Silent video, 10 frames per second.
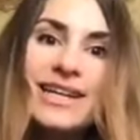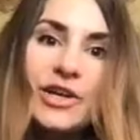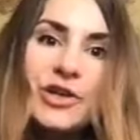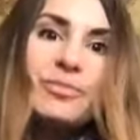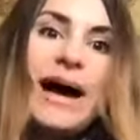
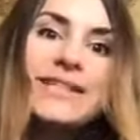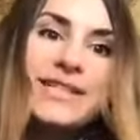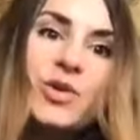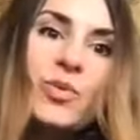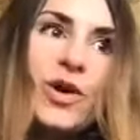you're back to
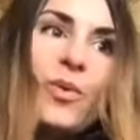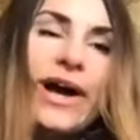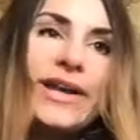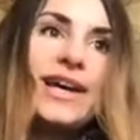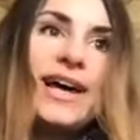square
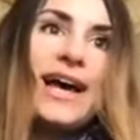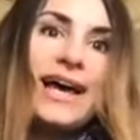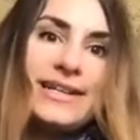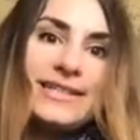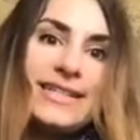one
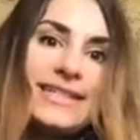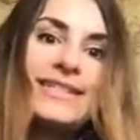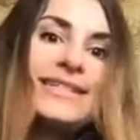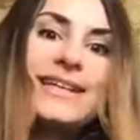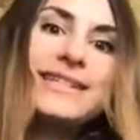and it
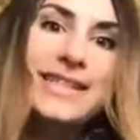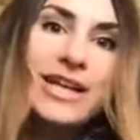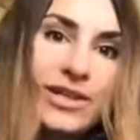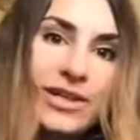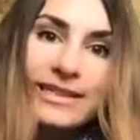didn't
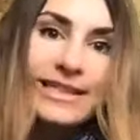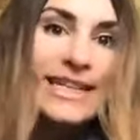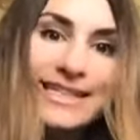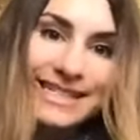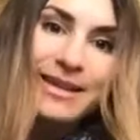necessarily
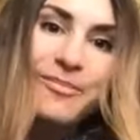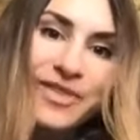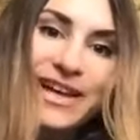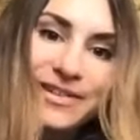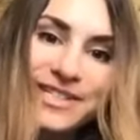lead to
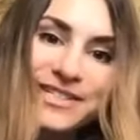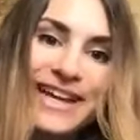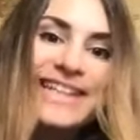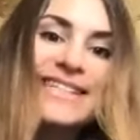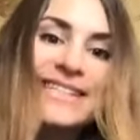something else
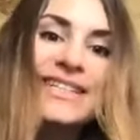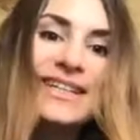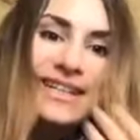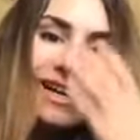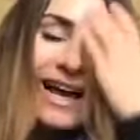right yes